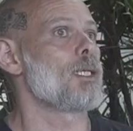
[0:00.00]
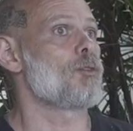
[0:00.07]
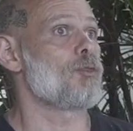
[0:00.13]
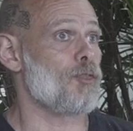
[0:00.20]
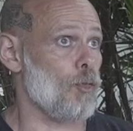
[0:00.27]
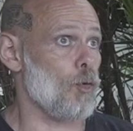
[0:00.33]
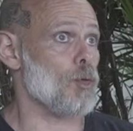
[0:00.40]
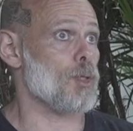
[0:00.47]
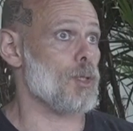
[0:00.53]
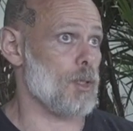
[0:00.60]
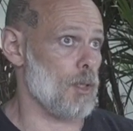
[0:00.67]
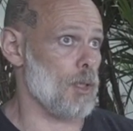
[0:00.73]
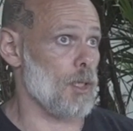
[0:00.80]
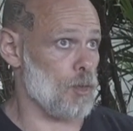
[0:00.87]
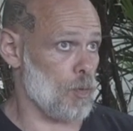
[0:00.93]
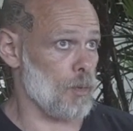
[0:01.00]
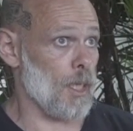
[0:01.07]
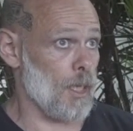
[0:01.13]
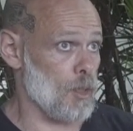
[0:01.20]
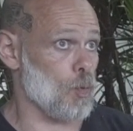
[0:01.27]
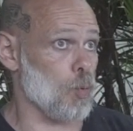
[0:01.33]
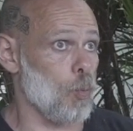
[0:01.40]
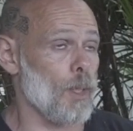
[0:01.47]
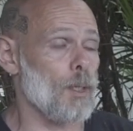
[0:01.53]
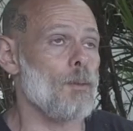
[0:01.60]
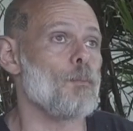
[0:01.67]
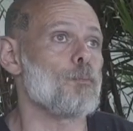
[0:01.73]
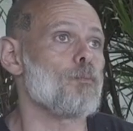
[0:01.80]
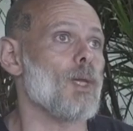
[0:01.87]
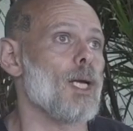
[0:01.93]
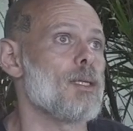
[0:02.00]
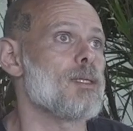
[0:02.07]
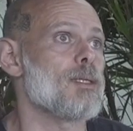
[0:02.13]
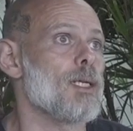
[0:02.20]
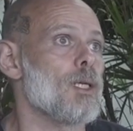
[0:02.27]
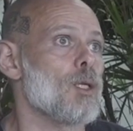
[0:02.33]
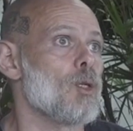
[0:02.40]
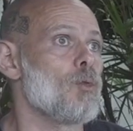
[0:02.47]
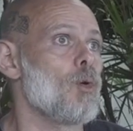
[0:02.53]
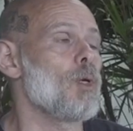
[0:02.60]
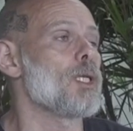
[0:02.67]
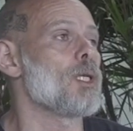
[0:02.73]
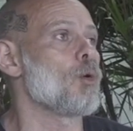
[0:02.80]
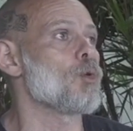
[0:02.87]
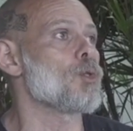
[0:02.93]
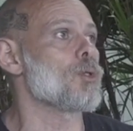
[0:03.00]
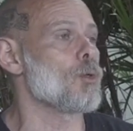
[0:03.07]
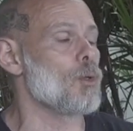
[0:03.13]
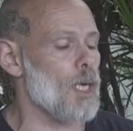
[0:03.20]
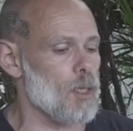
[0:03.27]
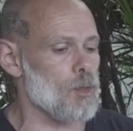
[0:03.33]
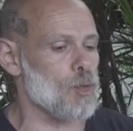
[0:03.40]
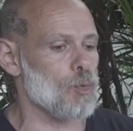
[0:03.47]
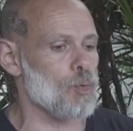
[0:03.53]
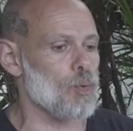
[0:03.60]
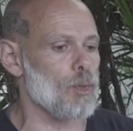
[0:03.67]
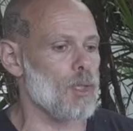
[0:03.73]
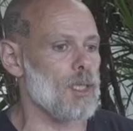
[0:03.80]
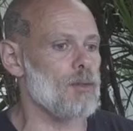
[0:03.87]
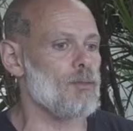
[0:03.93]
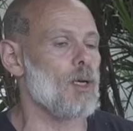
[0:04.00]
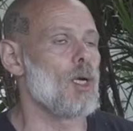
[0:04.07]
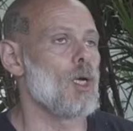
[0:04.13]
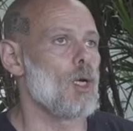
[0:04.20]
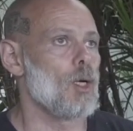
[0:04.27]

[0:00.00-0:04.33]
First, it's a nice win. And second of all, it also allows you to live